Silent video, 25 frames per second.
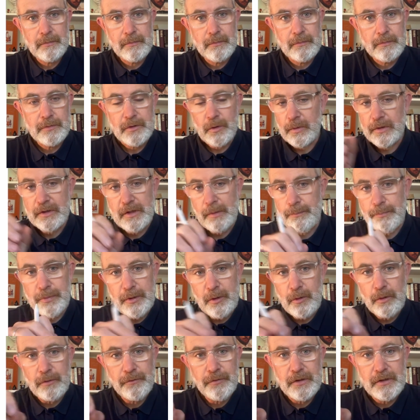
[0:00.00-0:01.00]
So it's a
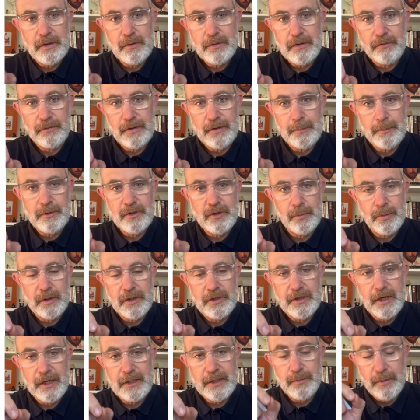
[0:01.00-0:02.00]
beautiful use of imagery by
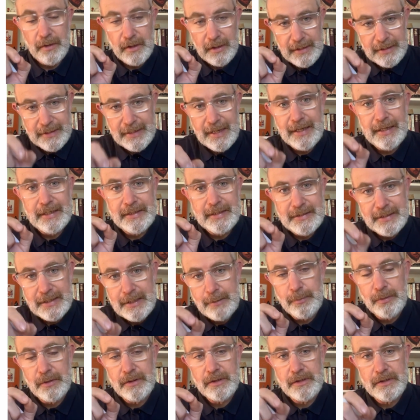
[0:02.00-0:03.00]
Shakespeare, and again, it
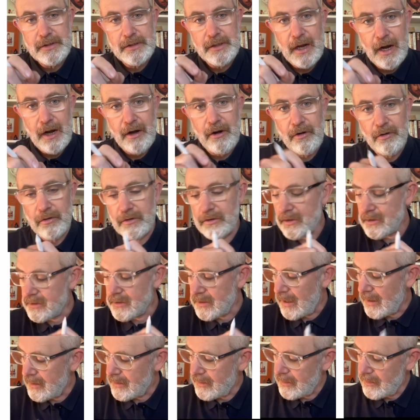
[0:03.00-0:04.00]
deepens our
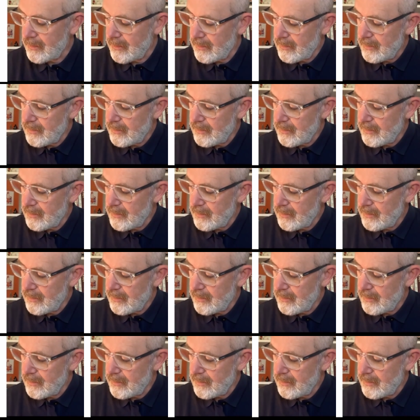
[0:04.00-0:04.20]
understanding